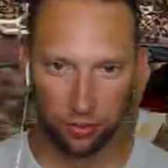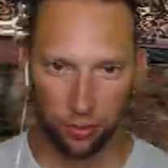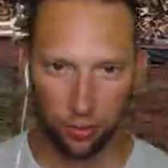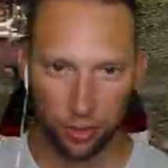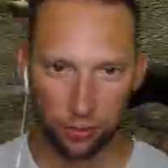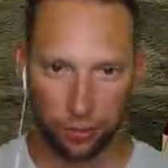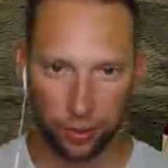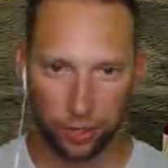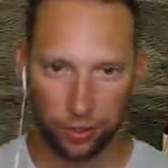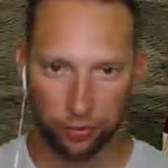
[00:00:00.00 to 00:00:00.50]
We're
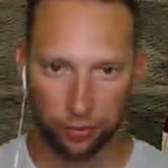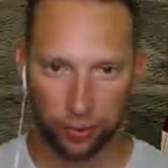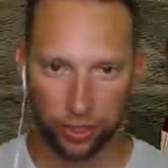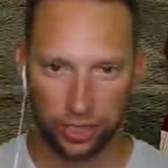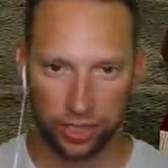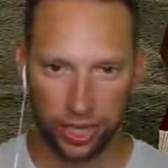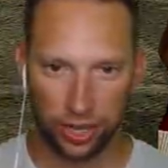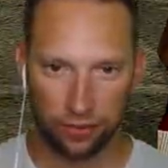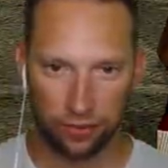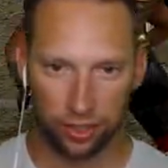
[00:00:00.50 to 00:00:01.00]
going to play
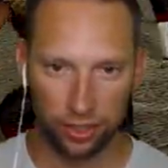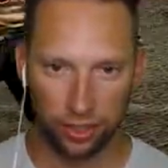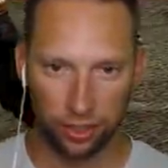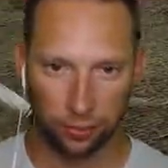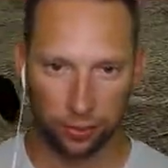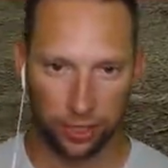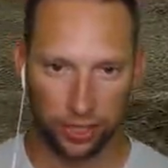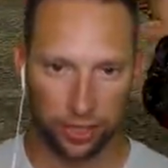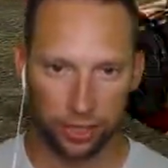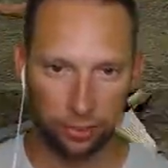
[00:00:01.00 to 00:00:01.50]
free safety a
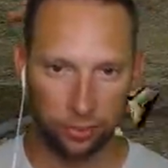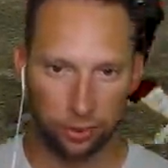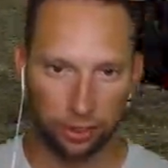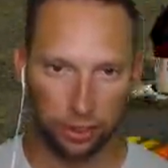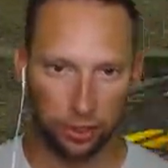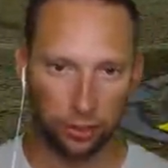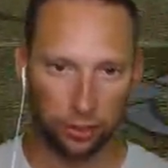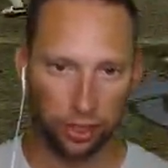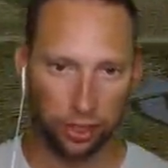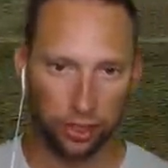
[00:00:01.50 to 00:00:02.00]
little bit. See what we
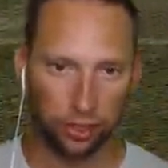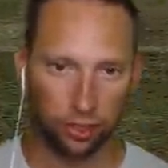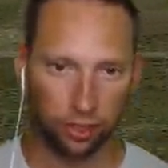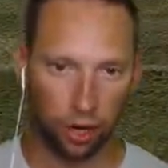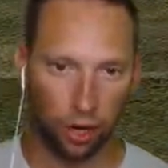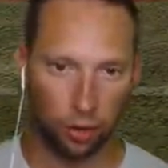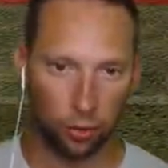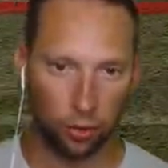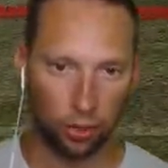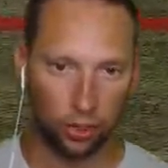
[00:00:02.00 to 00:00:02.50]
can do here.
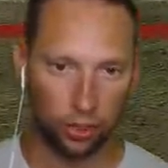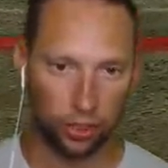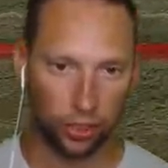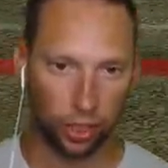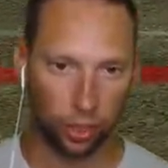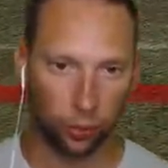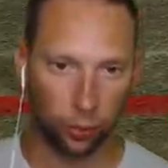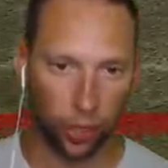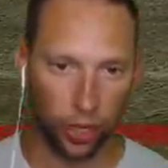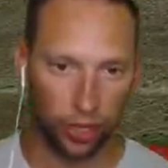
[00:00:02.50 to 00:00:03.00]
Oh, they're just
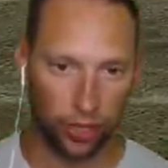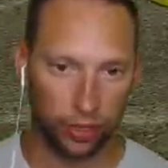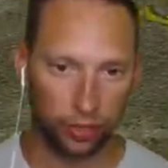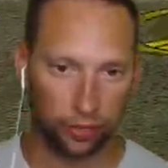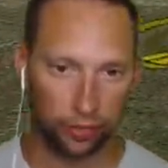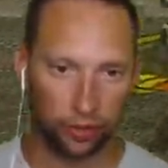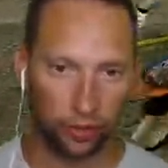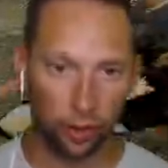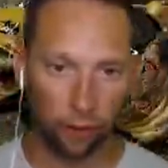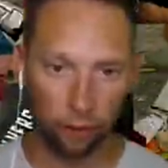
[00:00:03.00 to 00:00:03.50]
going to run it.
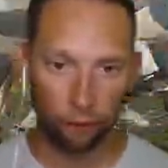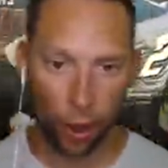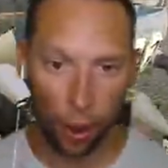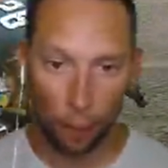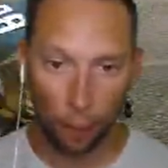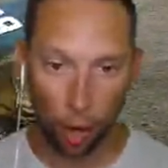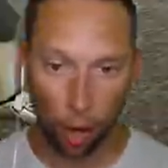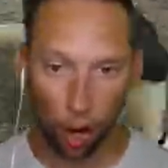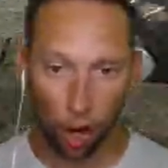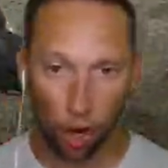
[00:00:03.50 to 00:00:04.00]

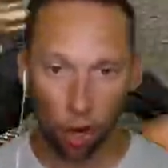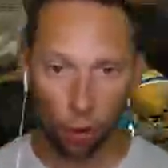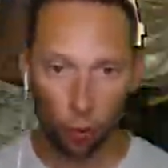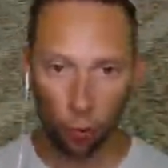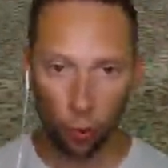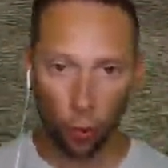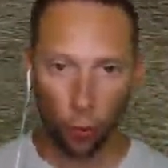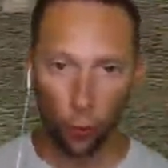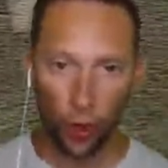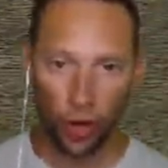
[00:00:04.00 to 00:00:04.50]

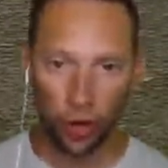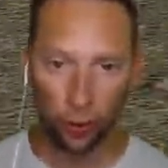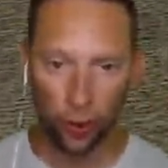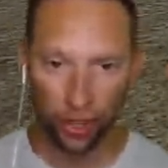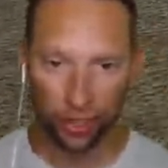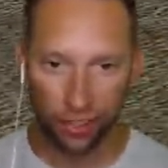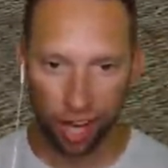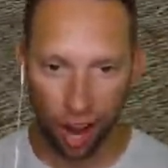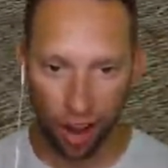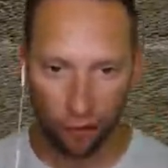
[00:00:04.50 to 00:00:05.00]
Fumble. We
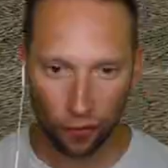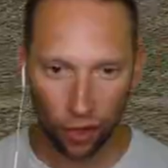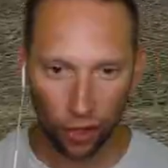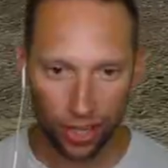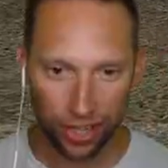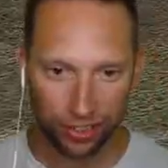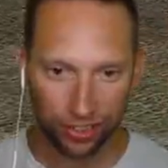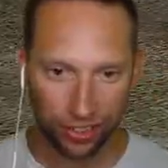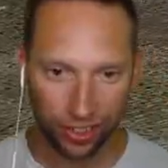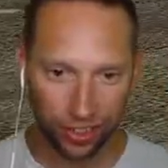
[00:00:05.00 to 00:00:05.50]

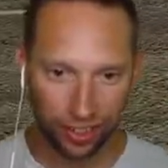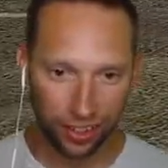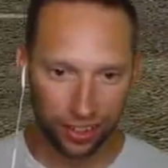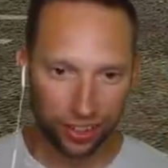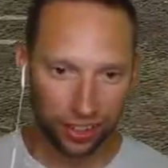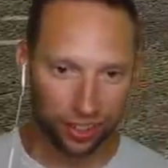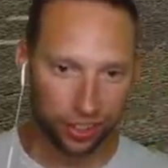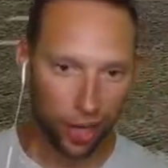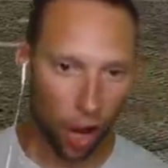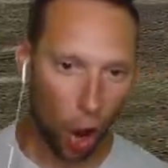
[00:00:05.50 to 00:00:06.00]
recover it.
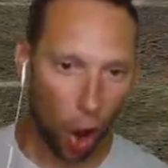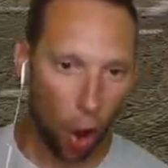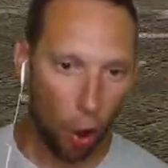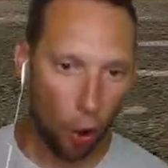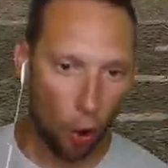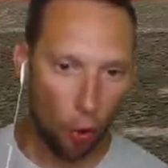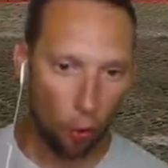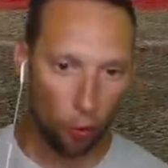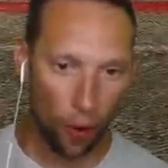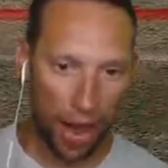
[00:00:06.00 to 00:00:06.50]

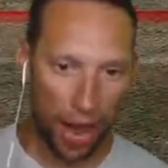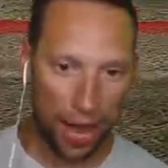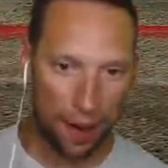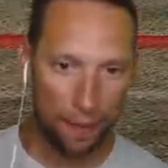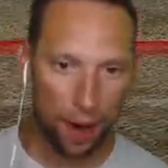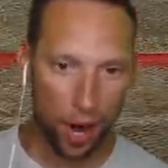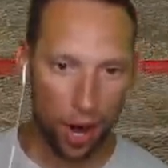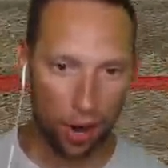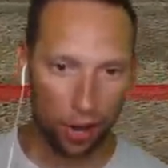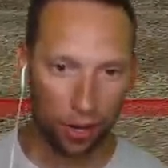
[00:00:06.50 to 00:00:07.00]
Go,
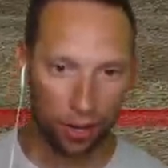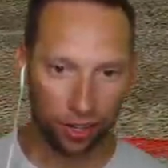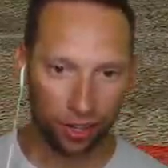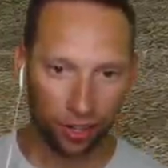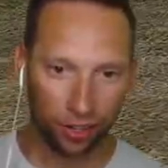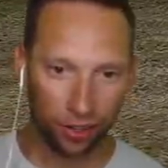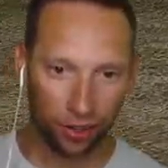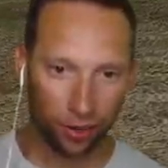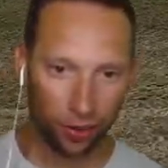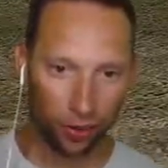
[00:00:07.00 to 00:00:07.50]
Raymer.